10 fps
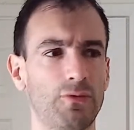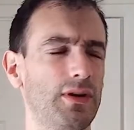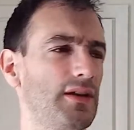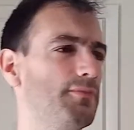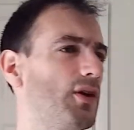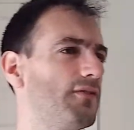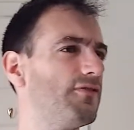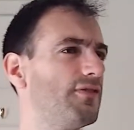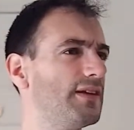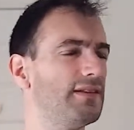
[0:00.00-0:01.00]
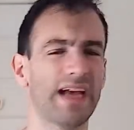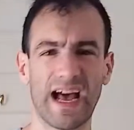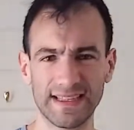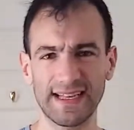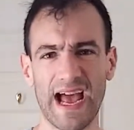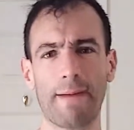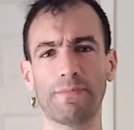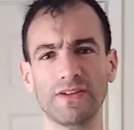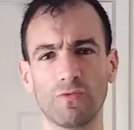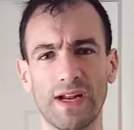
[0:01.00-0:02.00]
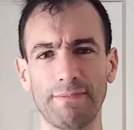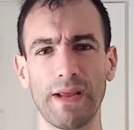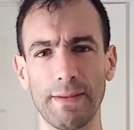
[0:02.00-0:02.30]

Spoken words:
Well, I'm not, as it happens, a